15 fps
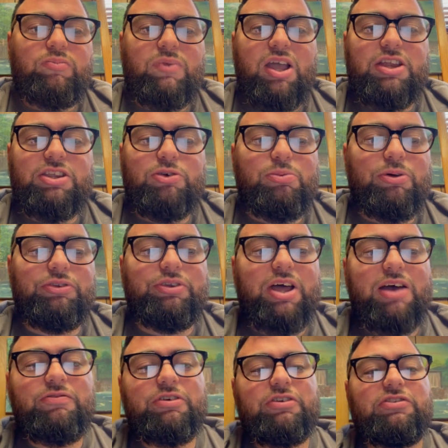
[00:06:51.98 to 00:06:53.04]
and you will
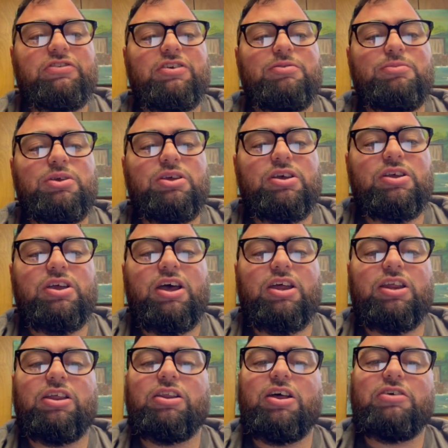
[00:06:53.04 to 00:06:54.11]
never see me
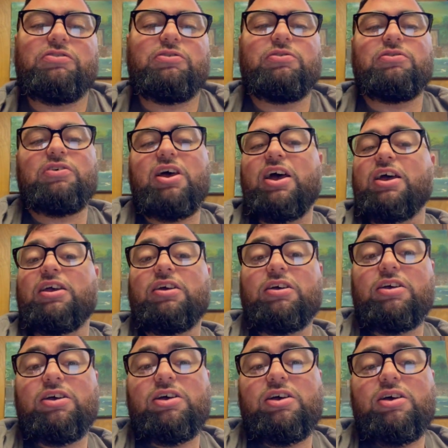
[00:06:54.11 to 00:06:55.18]
again unless you say,
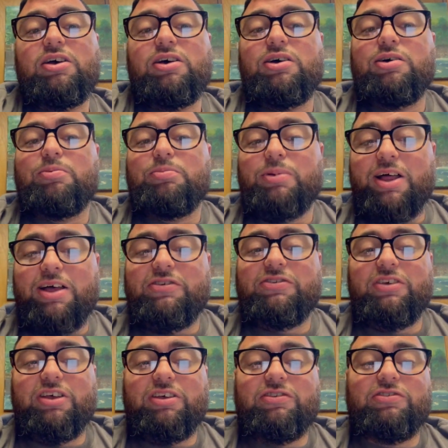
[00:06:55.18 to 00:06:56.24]

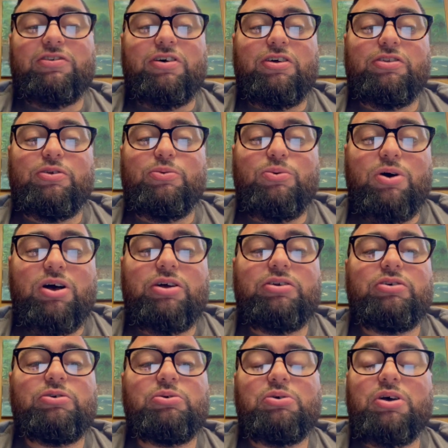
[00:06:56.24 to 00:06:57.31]
Blessings on the
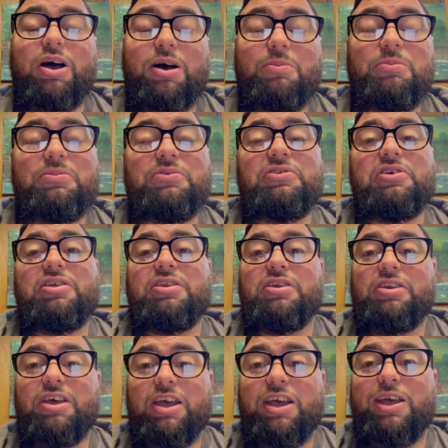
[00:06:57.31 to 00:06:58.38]
one who comes in the
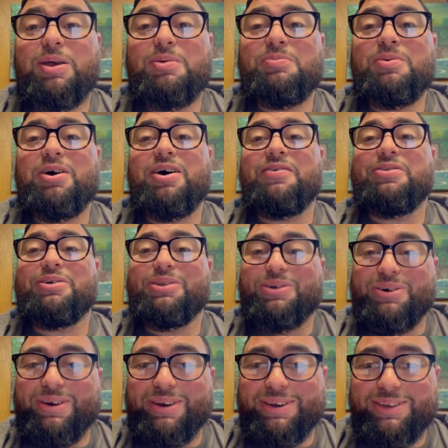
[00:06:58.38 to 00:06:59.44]
name of the
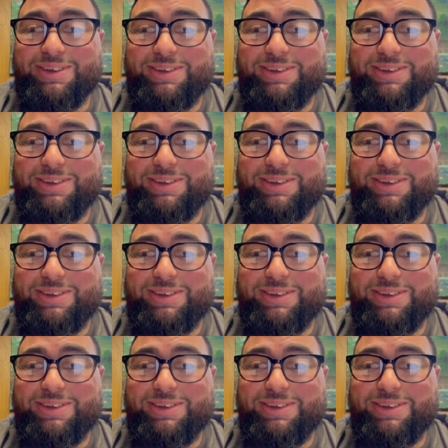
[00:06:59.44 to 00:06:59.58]
Lord.